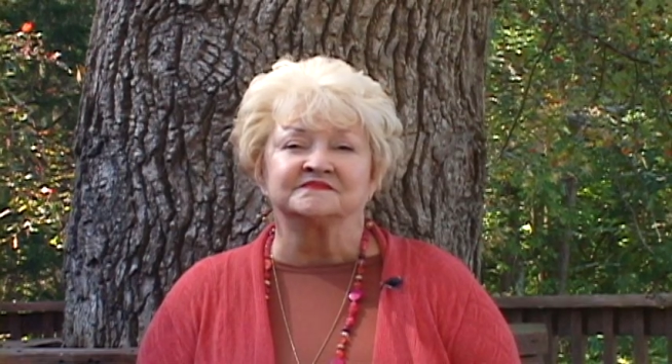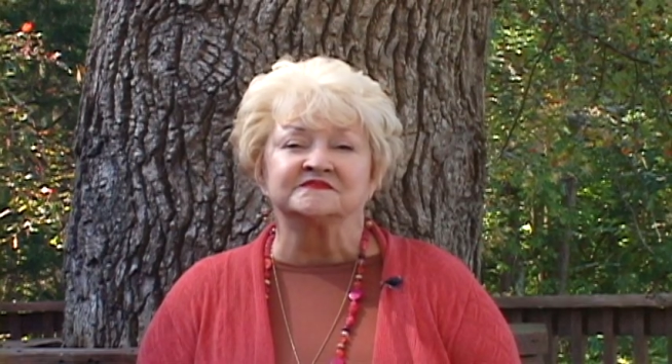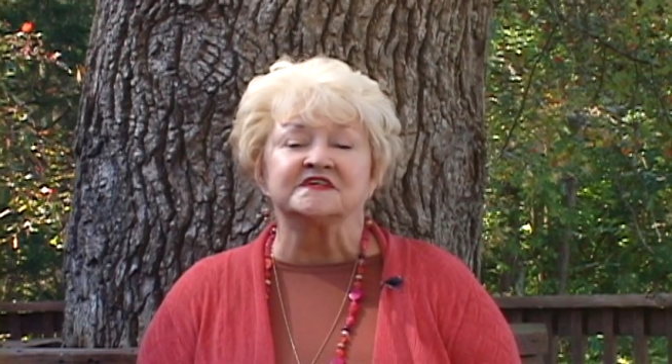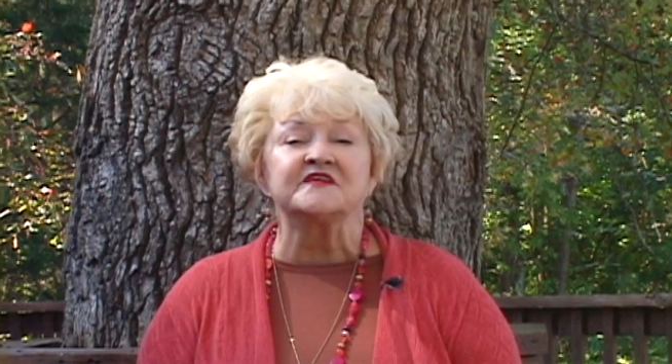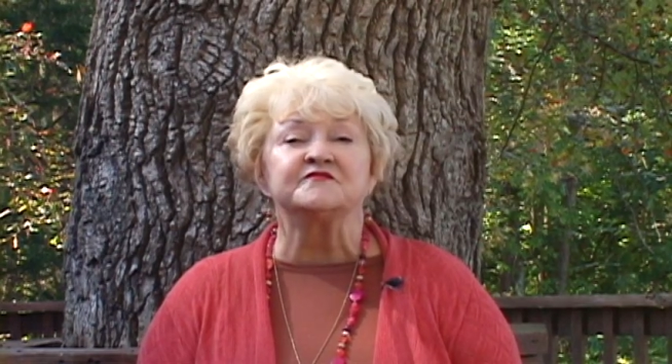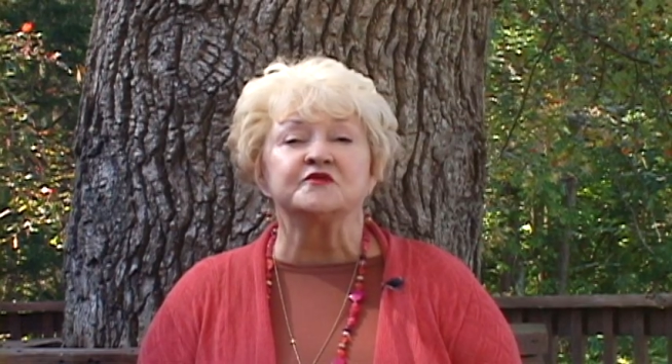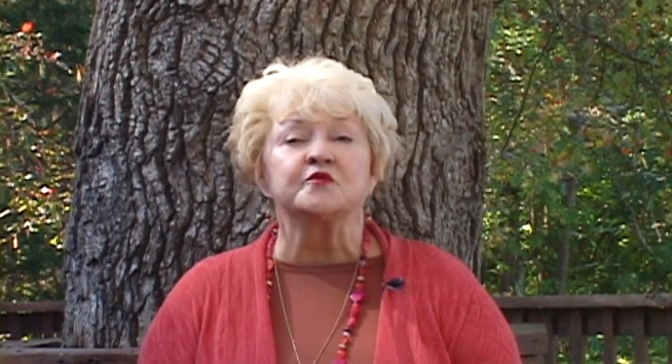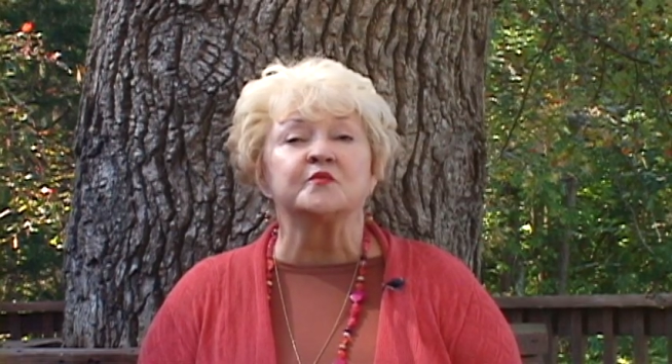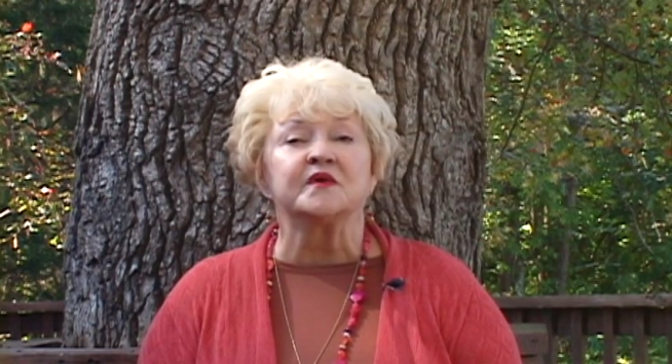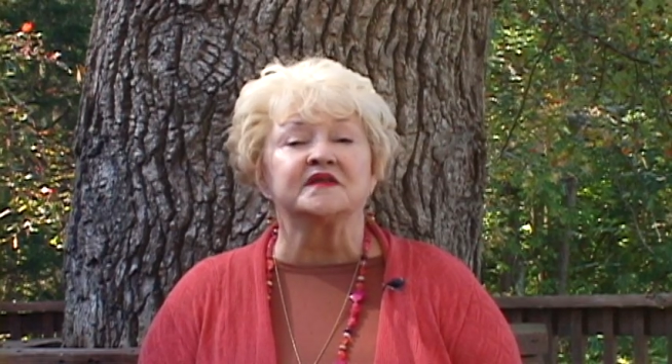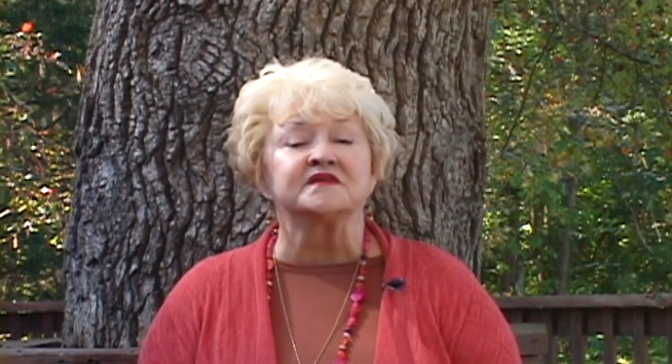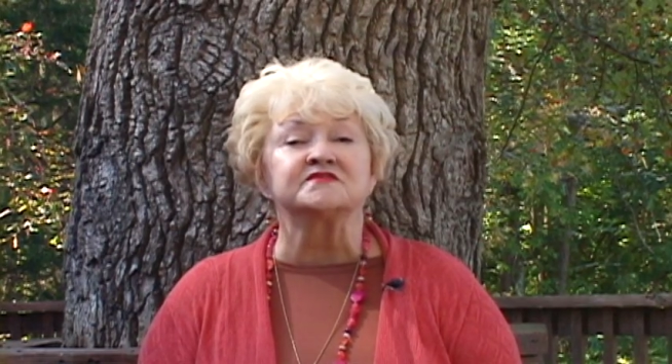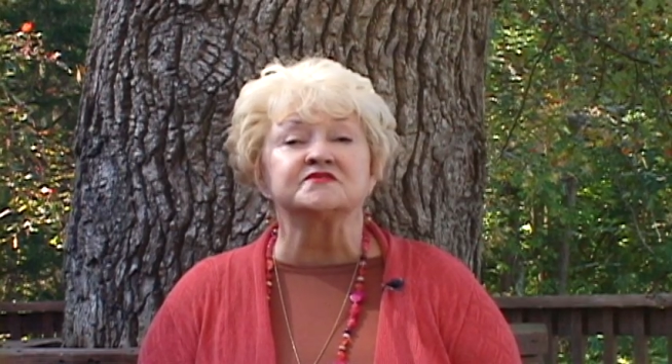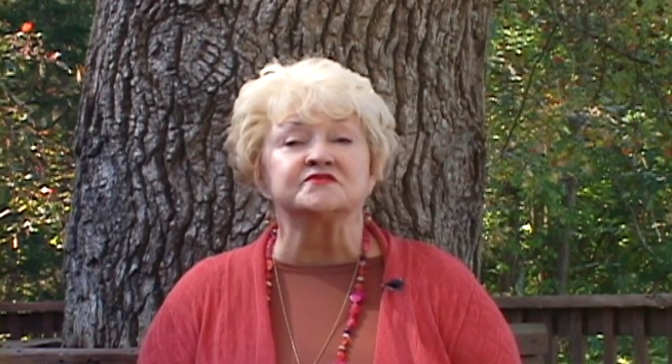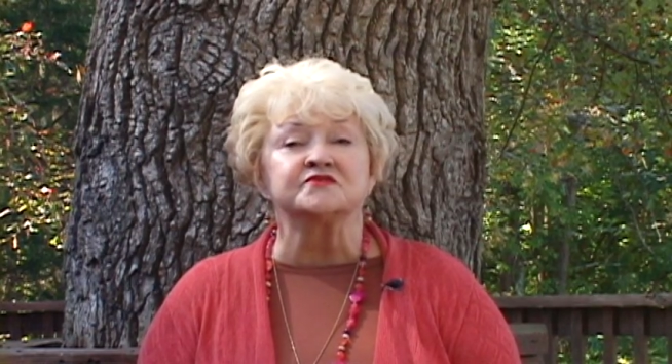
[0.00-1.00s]
if you're
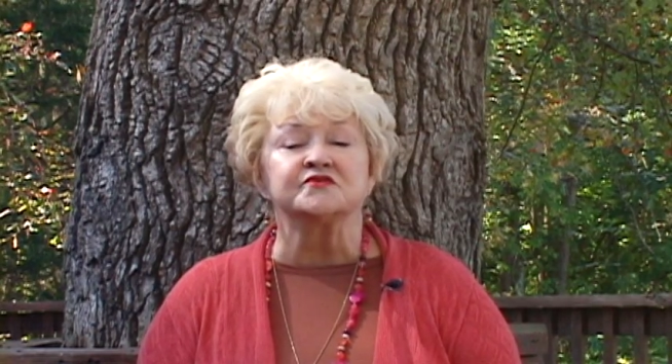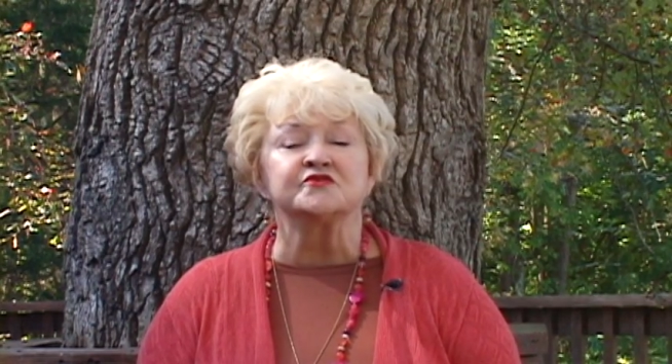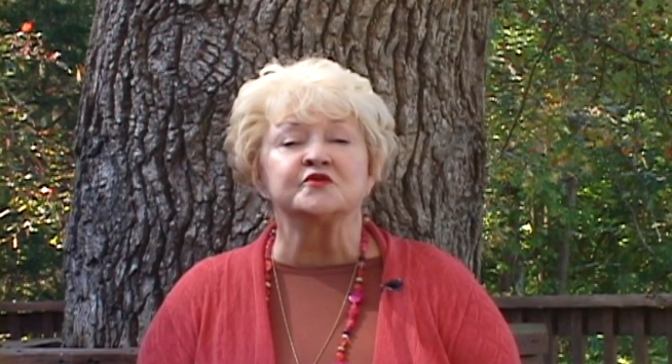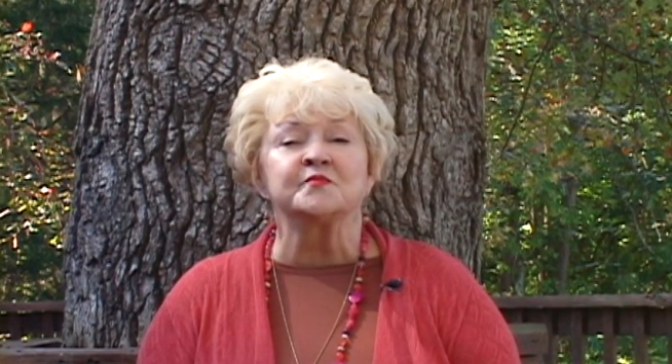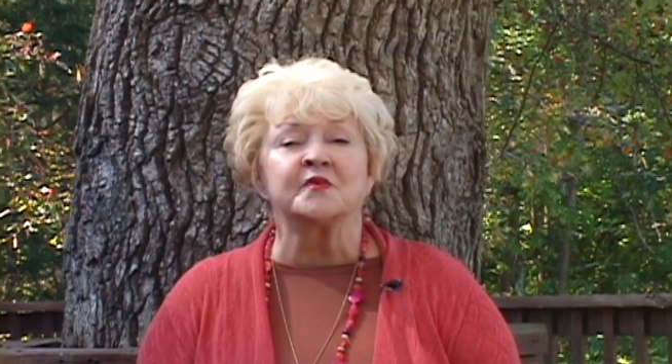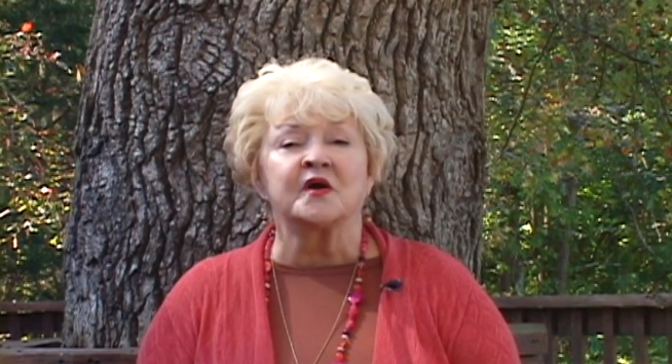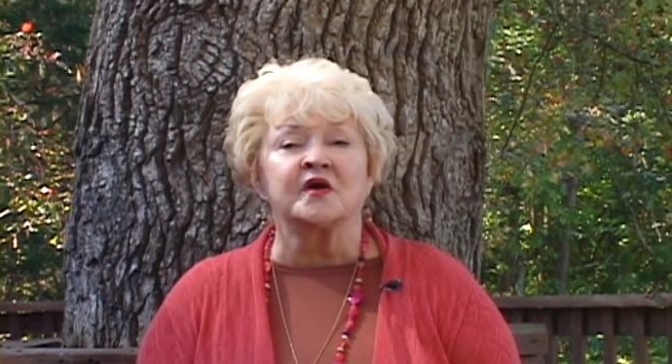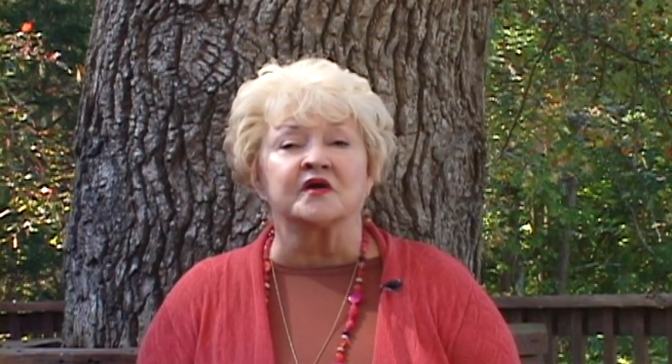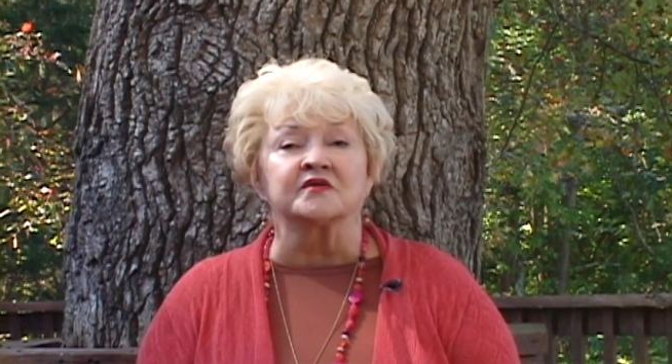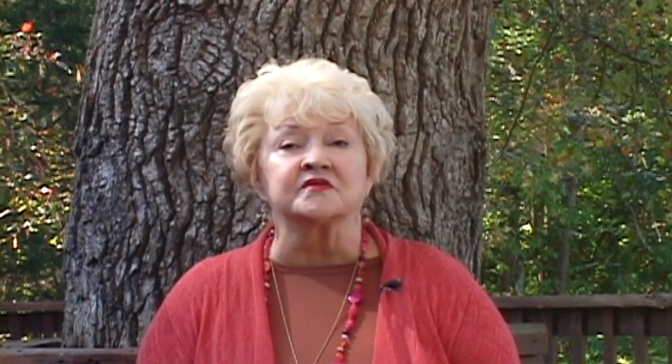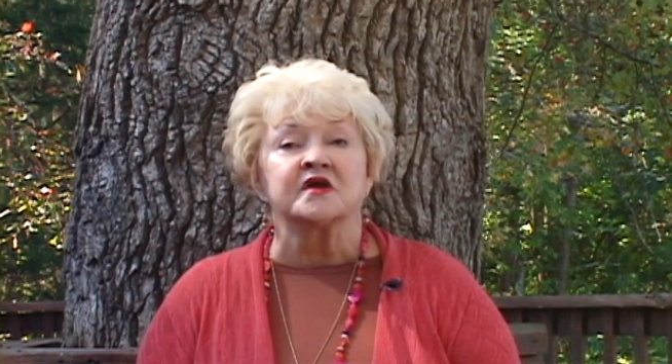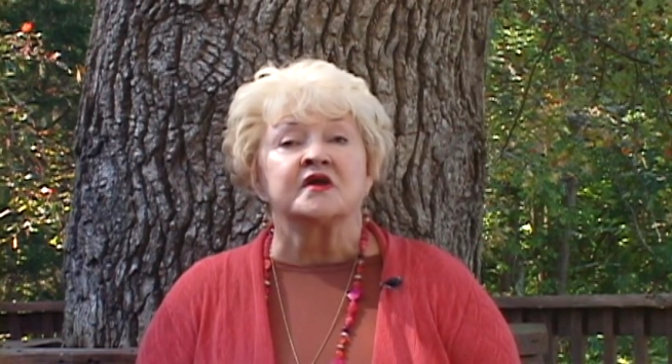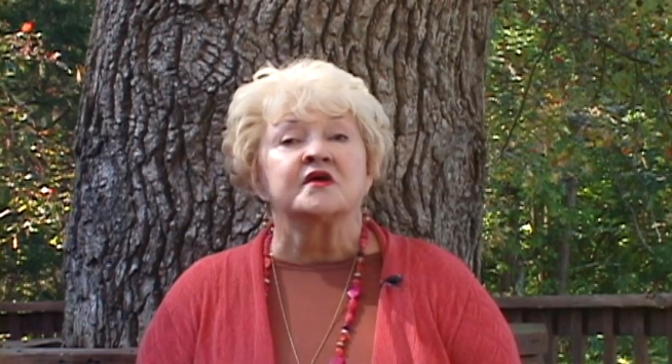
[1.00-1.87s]
willing to do your part.